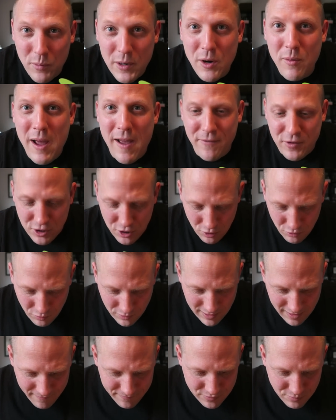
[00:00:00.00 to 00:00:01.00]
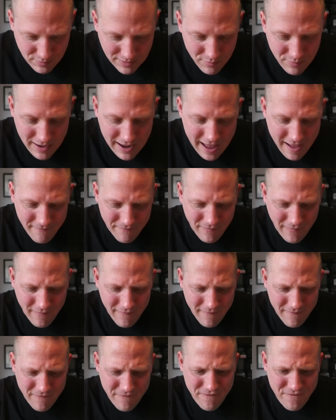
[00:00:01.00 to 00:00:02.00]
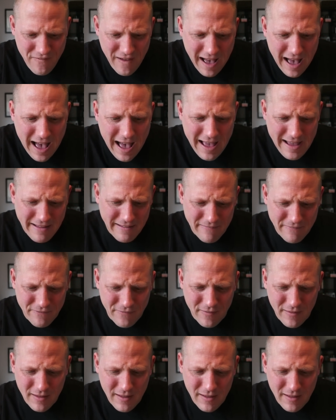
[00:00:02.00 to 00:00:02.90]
We don't have two, we don't have three. We have five